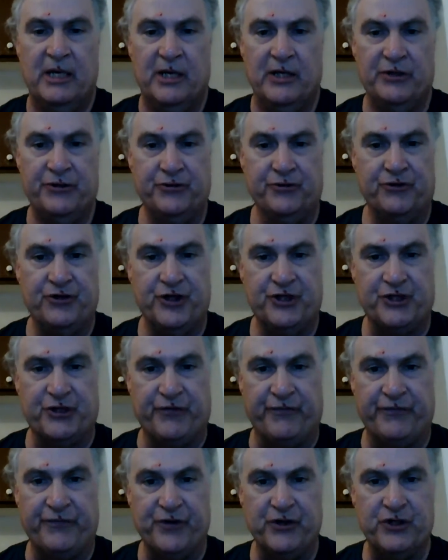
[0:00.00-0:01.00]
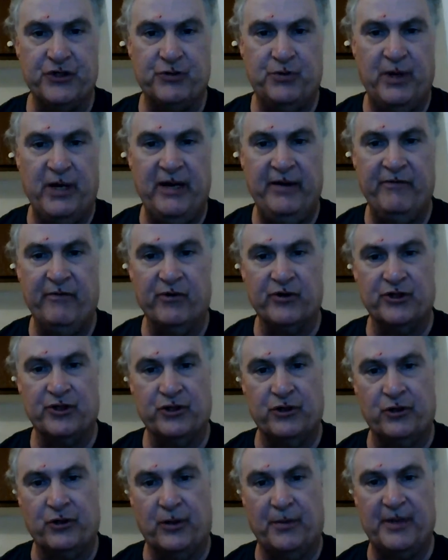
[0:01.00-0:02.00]
Is there just the first wave or is
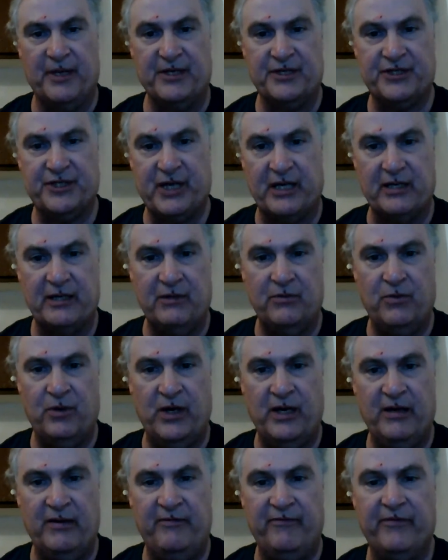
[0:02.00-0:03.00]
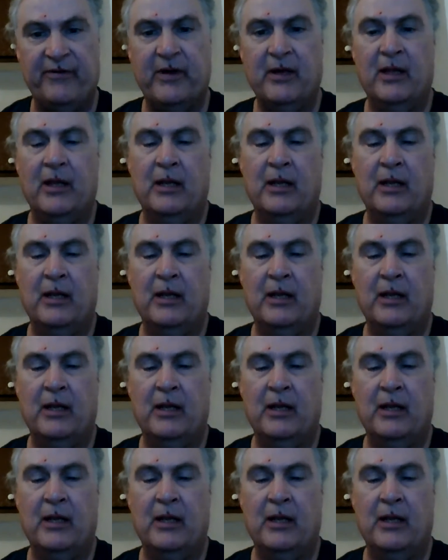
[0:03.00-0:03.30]
there going to be a second wave?